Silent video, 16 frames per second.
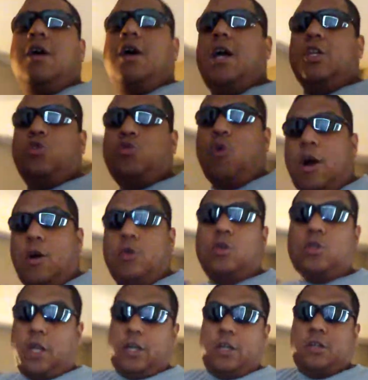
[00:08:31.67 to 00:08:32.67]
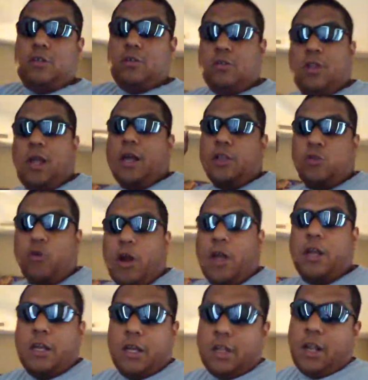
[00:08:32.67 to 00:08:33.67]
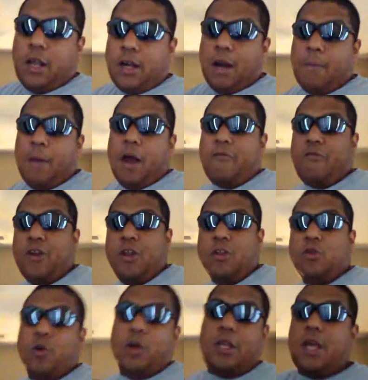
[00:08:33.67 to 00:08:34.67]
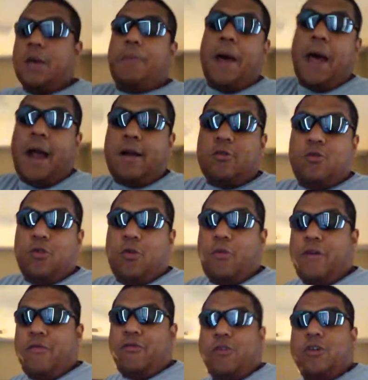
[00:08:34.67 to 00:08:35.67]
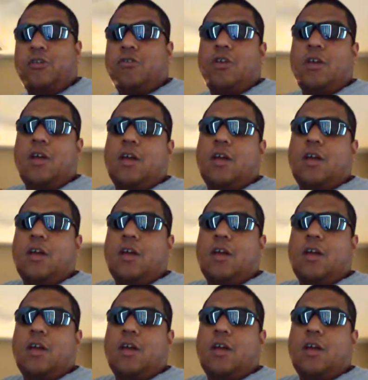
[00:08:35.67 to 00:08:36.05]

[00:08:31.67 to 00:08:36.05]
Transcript: And Swoggle's like, like threatening, like I'm not afraid to do it. Get back to the referees.